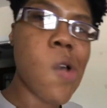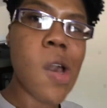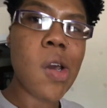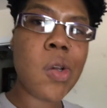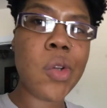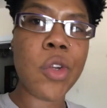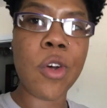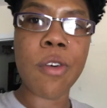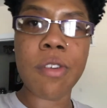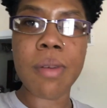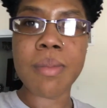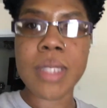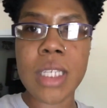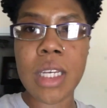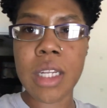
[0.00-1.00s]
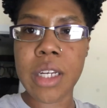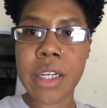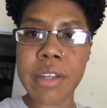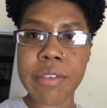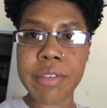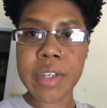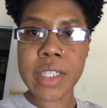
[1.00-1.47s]
I don't know if I'm seeing a
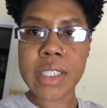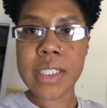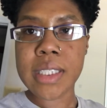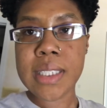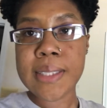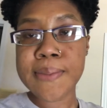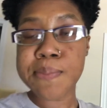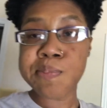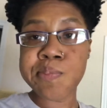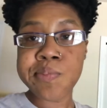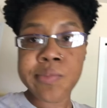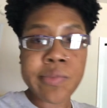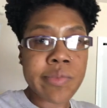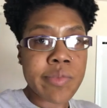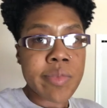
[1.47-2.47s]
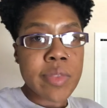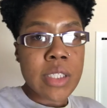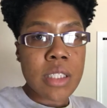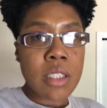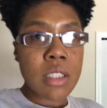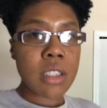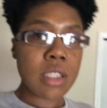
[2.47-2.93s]
difference.
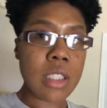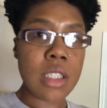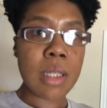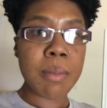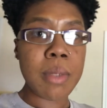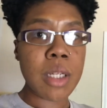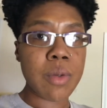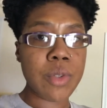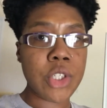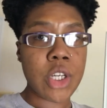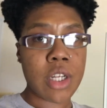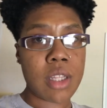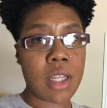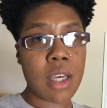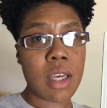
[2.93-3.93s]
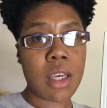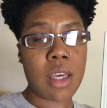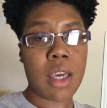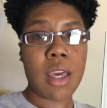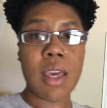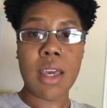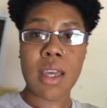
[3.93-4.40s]
Let me know what y'all think,
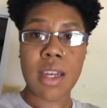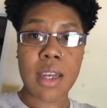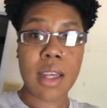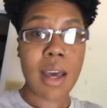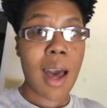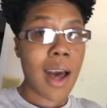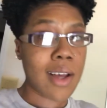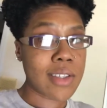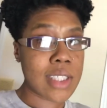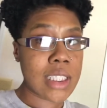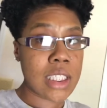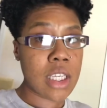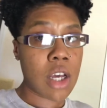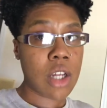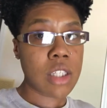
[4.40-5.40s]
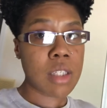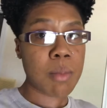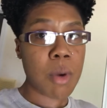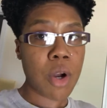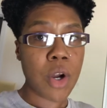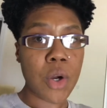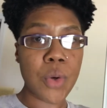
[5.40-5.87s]
and I'll see y'all
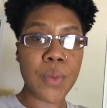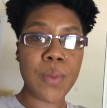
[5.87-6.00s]
tomorrow.